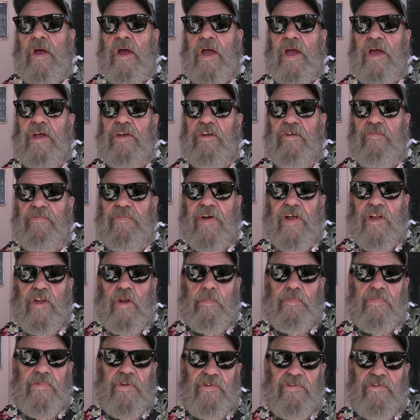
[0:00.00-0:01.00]
had
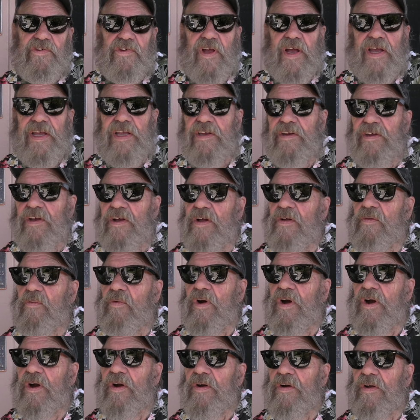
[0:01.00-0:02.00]
developed a site
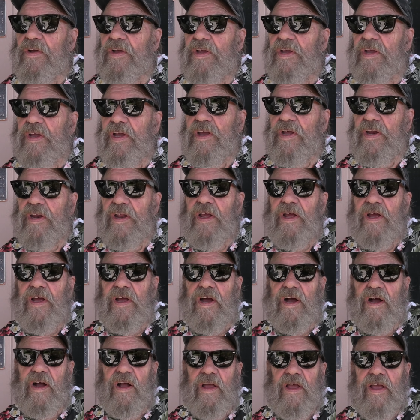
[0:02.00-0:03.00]
where he had
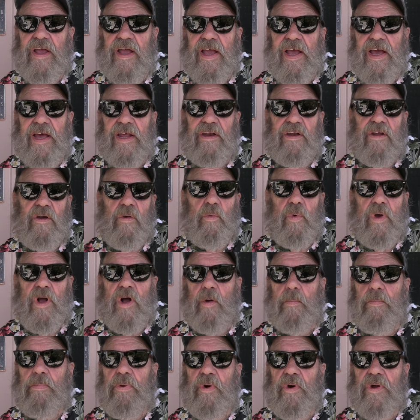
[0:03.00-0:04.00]
had a
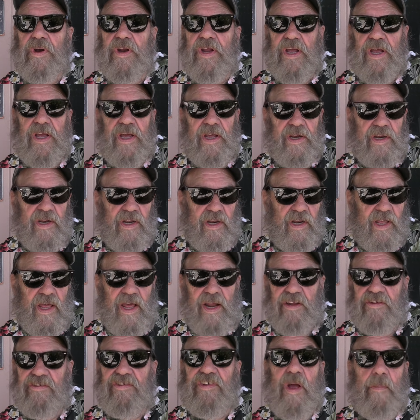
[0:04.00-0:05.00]
well put in and
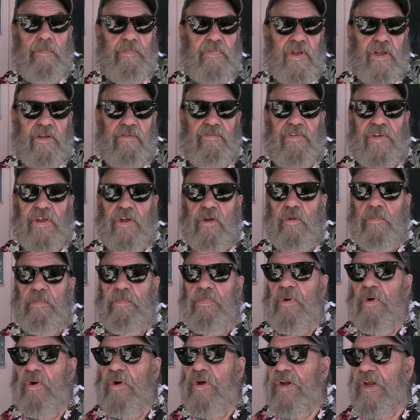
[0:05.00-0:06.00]
had a septic
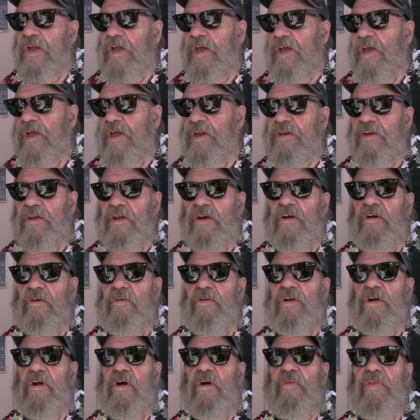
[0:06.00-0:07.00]
field put in, you
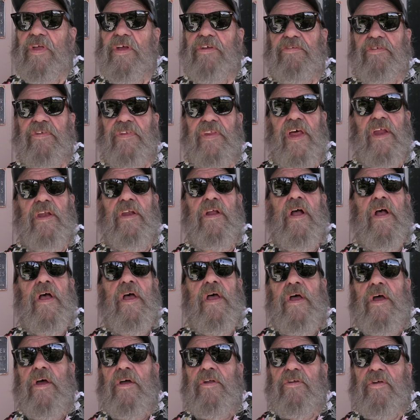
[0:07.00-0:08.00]
know, and all this, and then
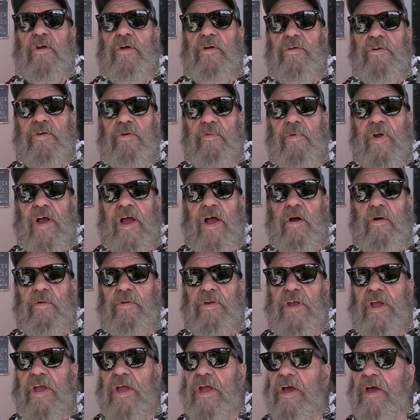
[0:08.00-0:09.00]
turned
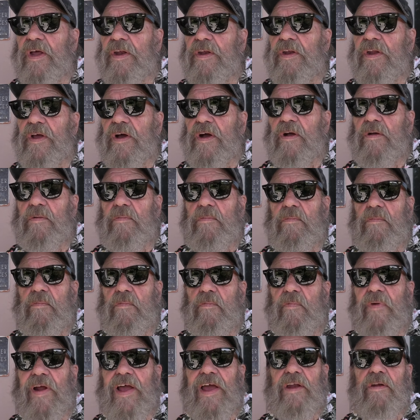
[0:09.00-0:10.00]
around and
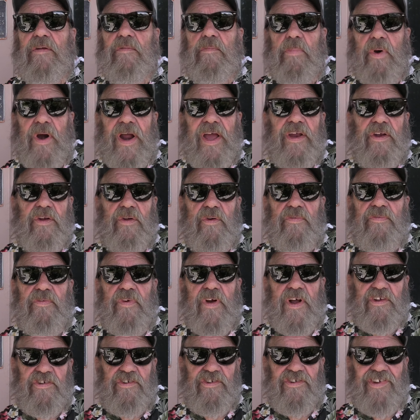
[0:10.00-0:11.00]
ran brand new
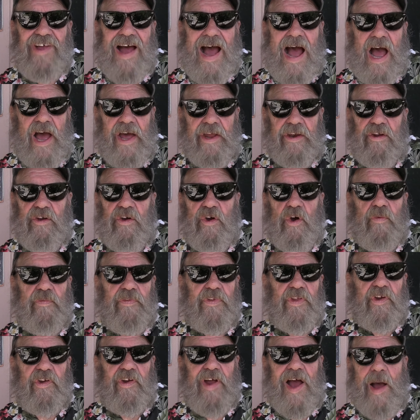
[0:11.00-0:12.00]
fresh sod
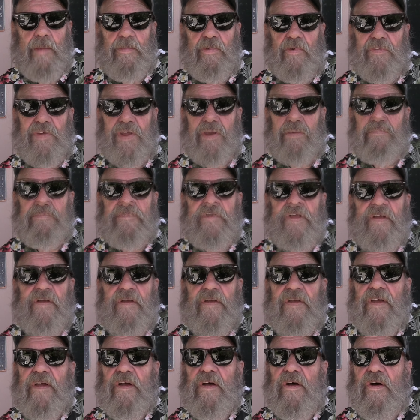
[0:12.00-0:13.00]
over the top of it.
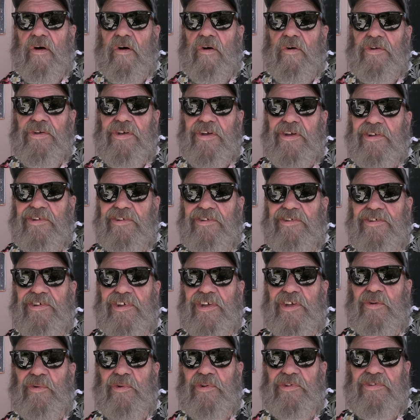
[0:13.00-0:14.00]
All you could
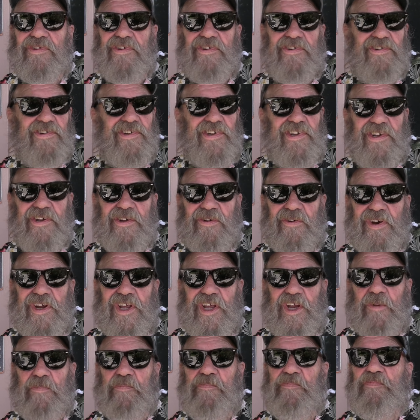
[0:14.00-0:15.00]
see was the sea of
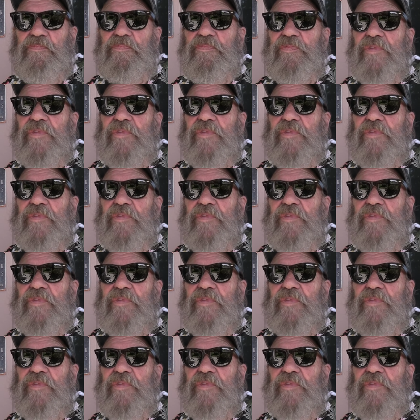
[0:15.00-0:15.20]
green.